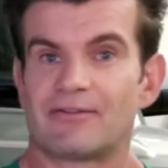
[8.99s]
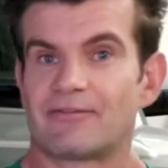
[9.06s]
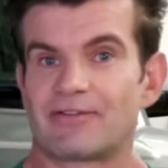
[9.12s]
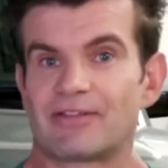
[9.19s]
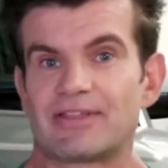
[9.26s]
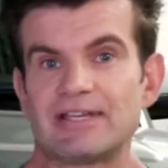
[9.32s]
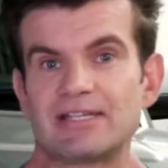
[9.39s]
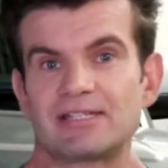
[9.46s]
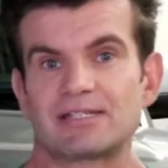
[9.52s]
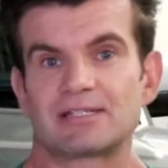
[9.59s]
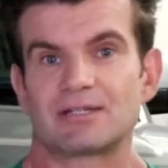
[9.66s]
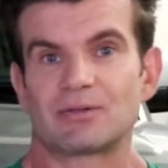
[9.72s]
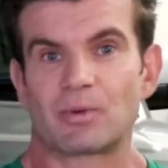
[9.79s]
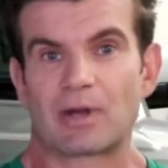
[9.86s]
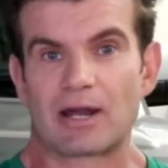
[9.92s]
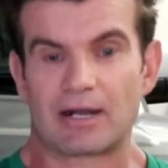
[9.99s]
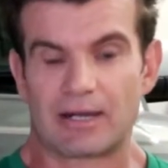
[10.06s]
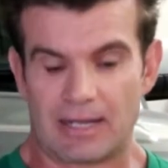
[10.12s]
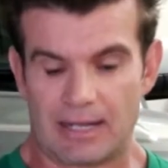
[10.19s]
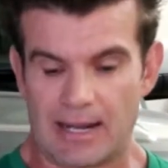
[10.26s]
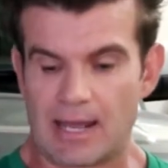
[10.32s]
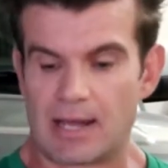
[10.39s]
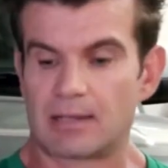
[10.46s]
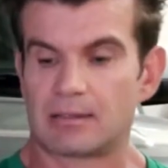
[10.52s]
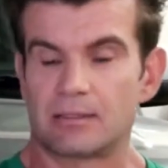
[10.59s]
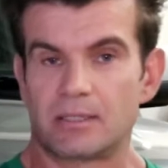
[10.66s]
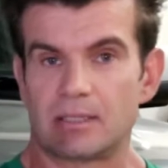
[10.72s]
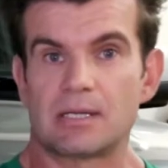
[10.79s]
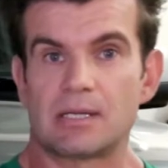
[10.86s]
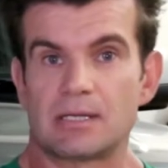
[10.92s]
For this we're going to need our
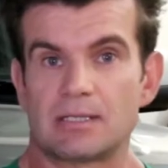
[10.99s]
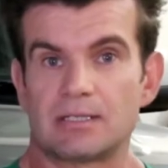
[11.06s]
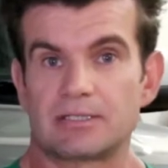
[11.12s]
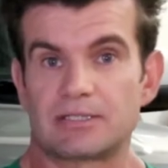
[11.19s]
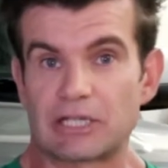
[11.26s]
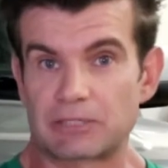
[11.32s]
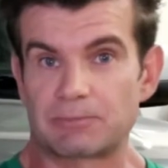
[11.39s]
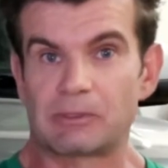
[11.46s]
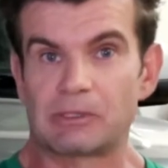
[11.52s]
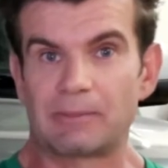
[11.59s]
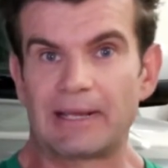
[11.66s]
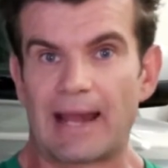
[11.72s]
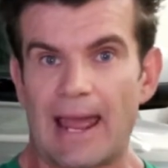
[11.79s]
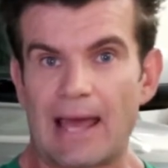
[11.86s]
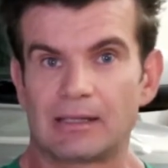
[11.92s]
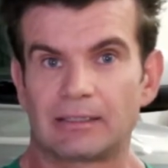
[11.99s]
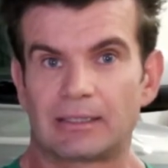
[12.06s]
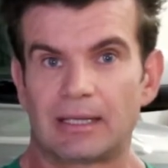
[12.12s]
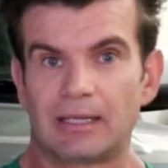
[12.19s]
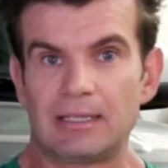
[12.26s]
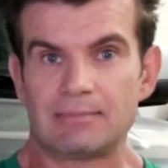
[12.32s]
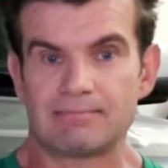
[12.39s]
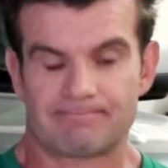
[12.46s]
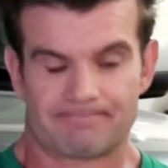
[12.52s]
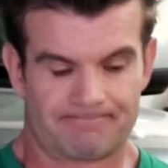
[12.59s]
6mm Allen key,